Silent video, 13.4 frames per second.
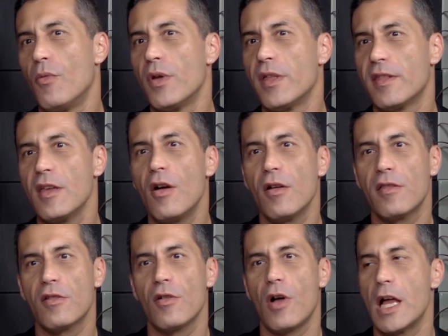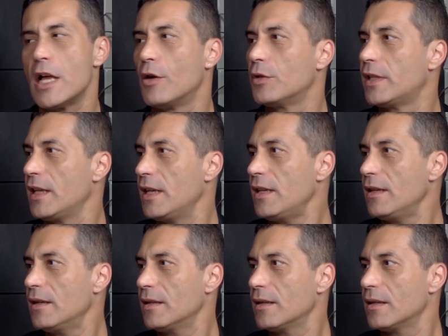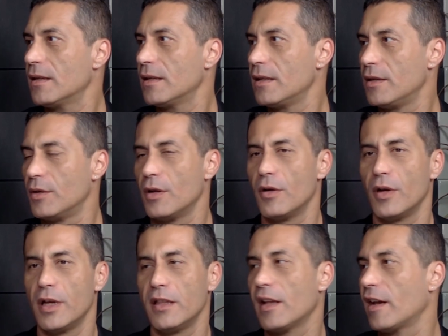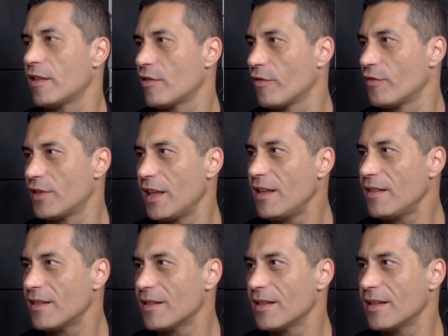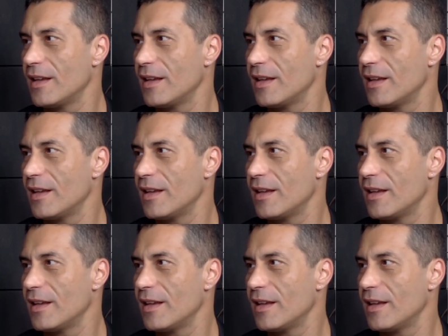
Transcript: we see also IoT, Internet of Things,